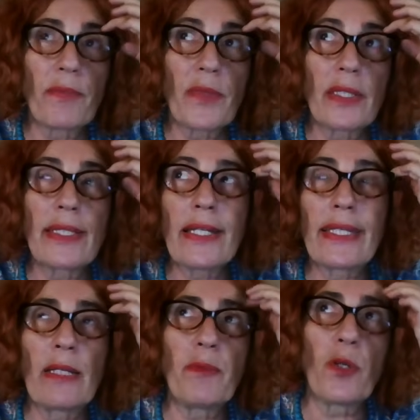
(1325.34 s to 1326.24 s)
there
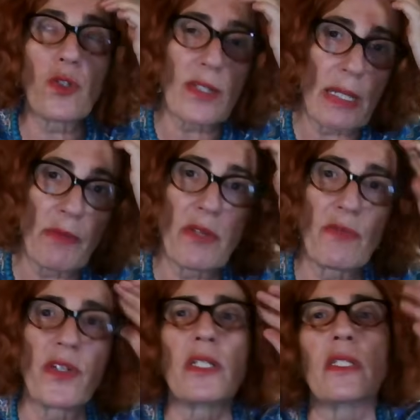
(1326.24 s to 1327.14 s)
can be also some
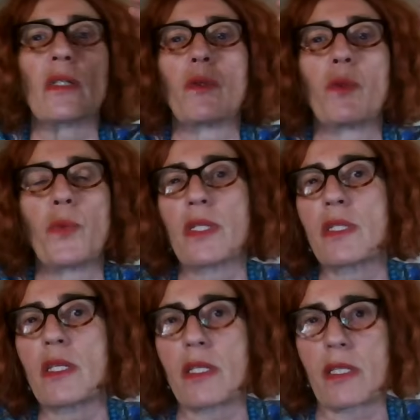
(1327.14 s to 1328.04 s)
reversal
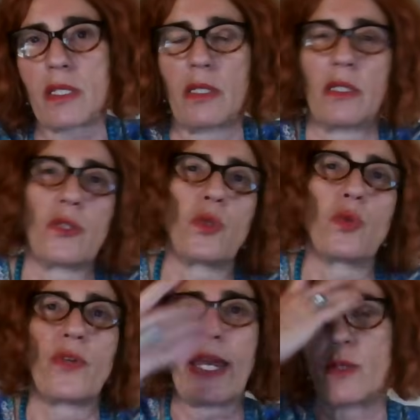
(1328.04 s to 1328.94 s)
with this
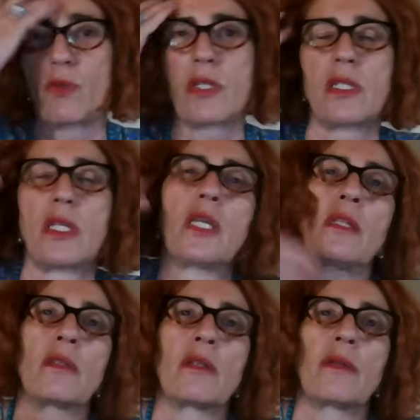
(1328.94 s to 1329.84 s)
Uranus
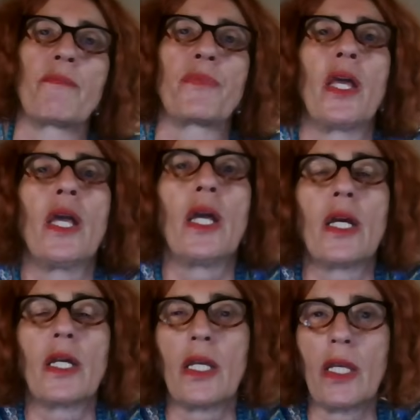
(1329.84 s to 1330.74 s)
in
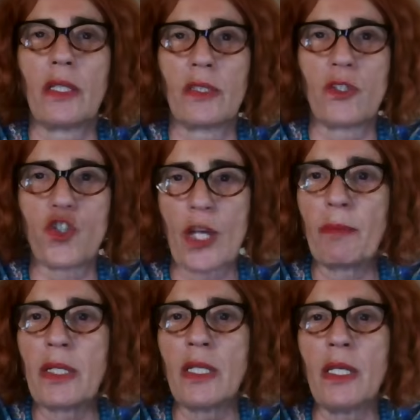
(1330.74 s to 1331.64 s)

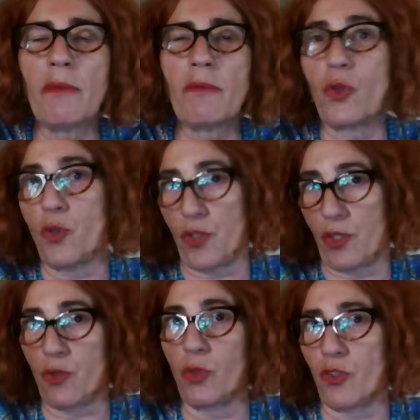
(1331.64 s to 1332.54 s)
Gemini, who is
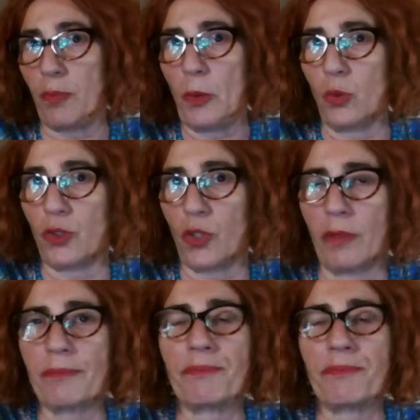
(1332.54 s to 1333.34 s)
the ruler of Pluto.